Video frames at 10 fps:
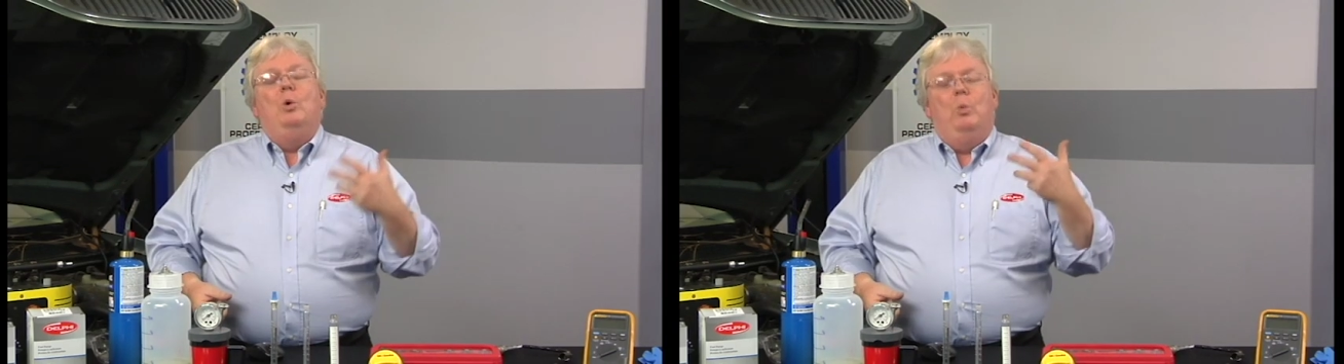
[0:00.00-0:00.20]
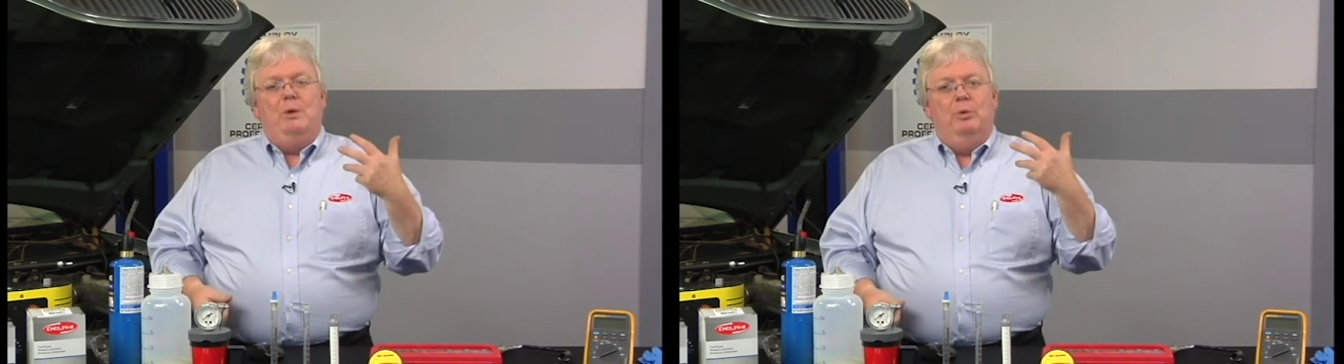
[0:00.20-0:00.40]

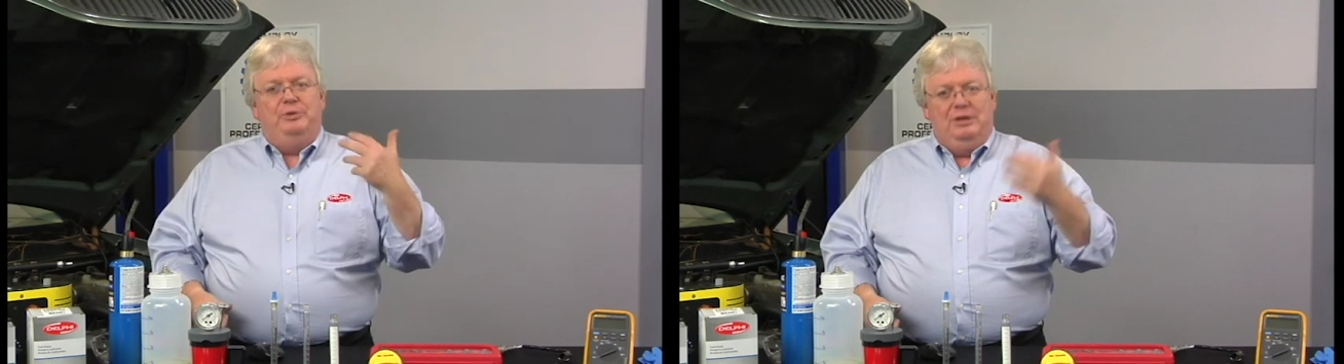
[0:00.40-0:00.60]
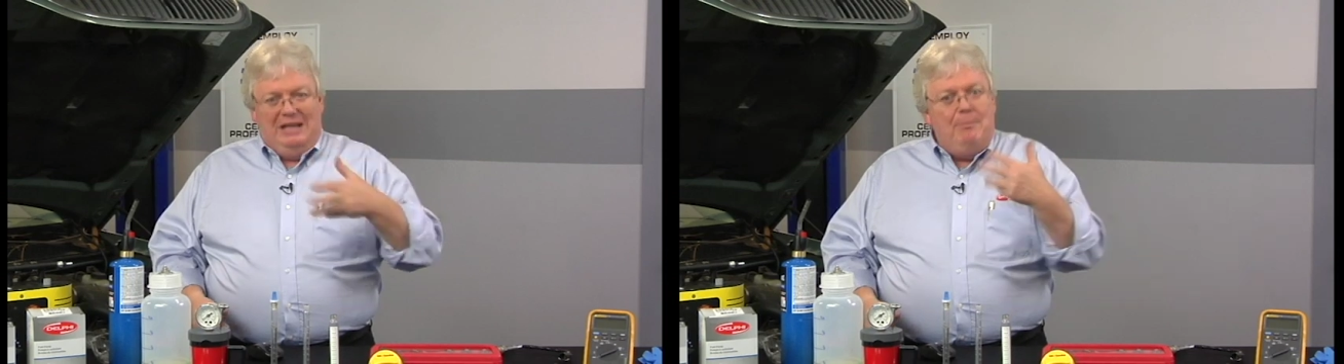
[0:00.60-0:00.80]
we will
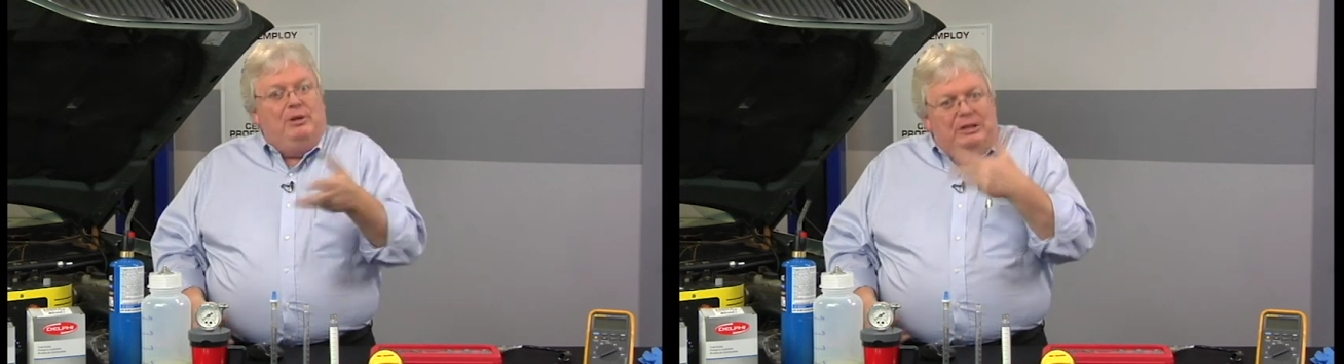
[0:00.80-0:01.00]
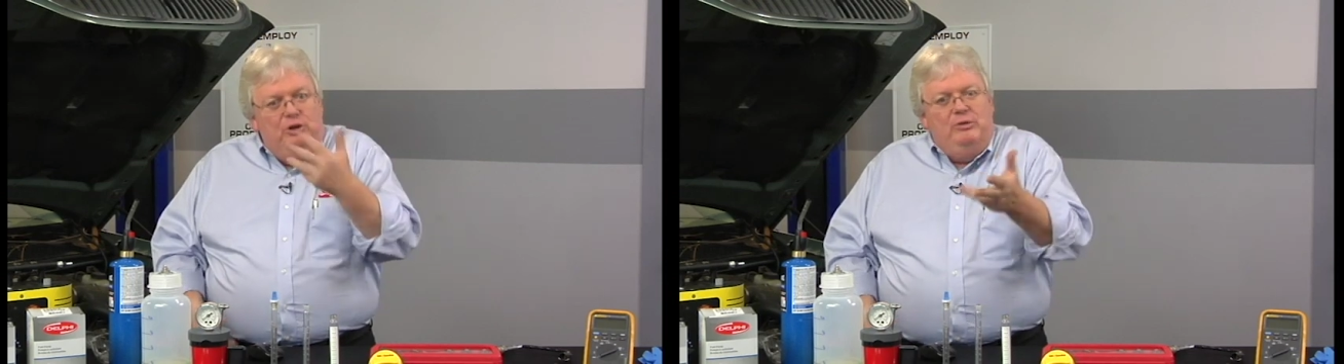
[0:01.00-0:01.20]

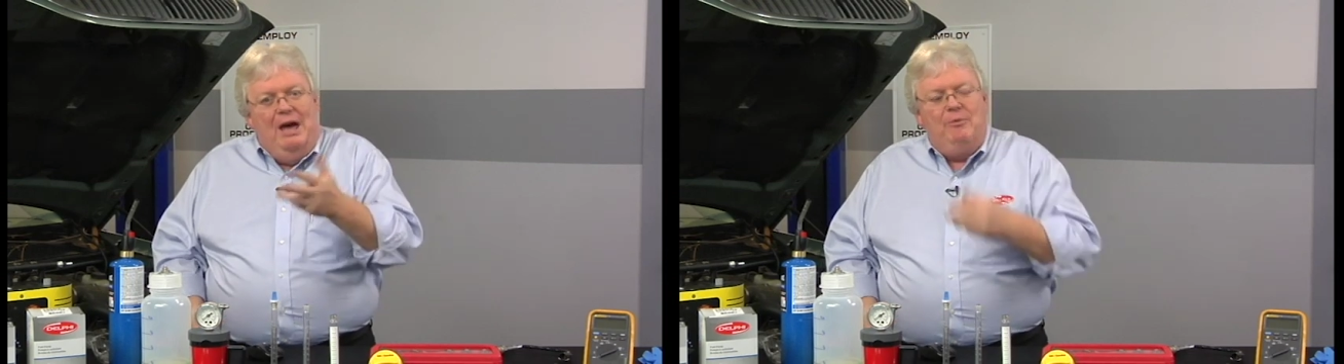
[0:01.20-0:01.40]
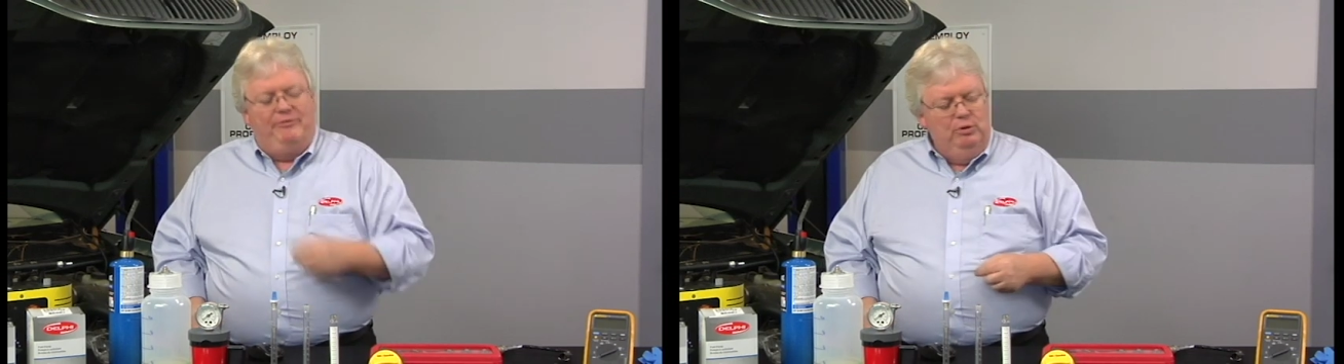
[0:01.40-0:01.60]
deliberately do
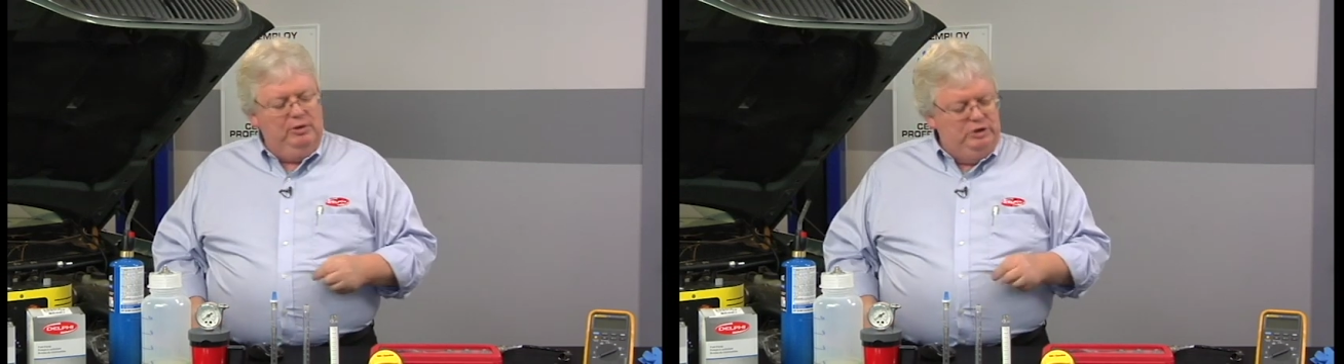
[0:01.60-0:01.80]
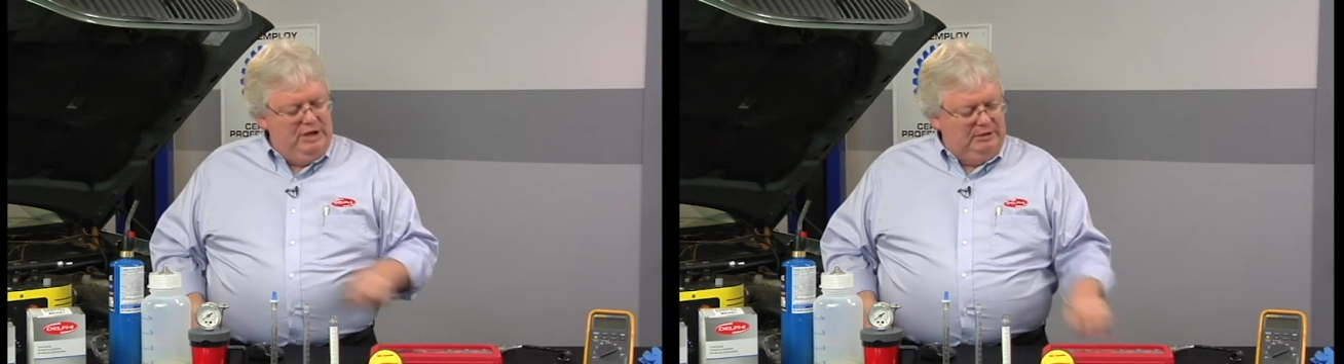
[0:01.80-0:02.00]
that with fuel
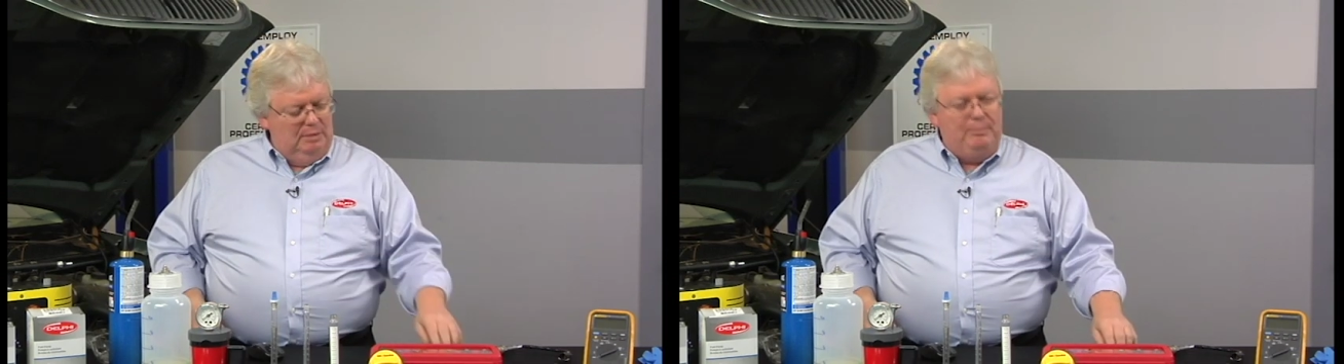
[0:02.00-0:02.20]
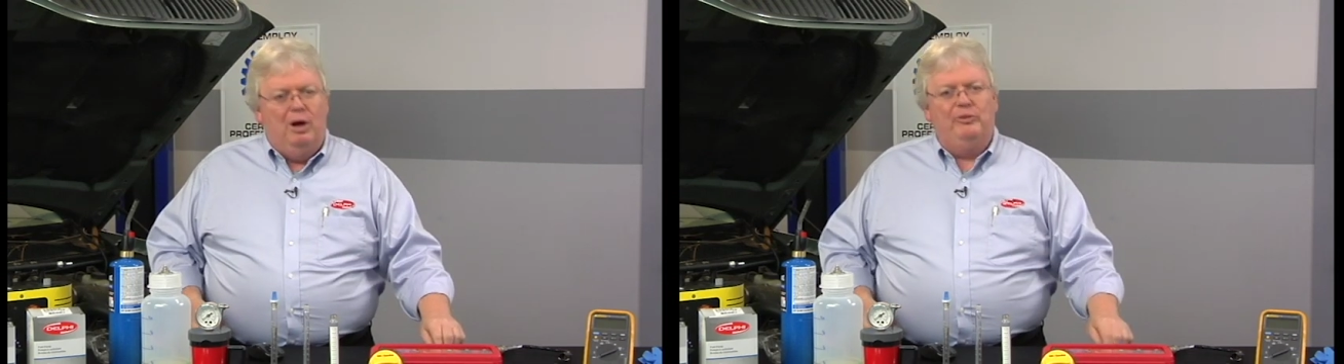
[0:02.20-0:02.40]
injector
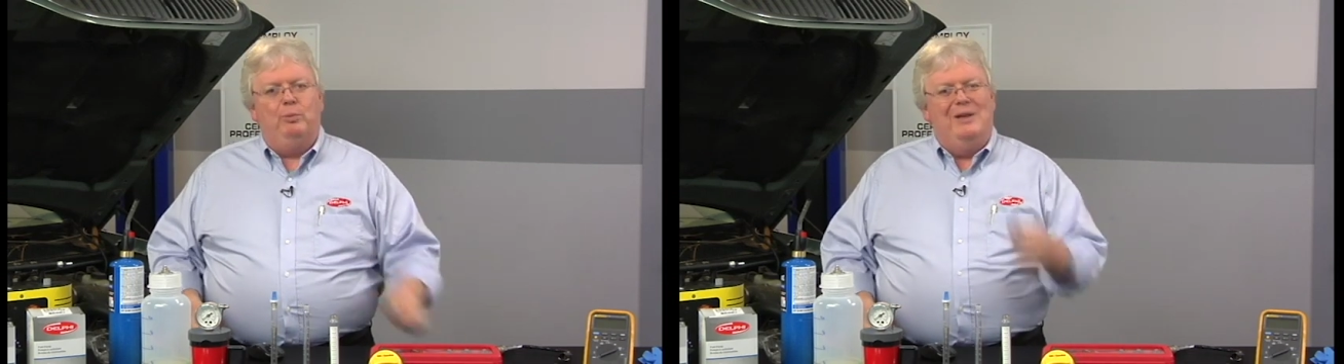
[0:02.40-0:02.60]
pulse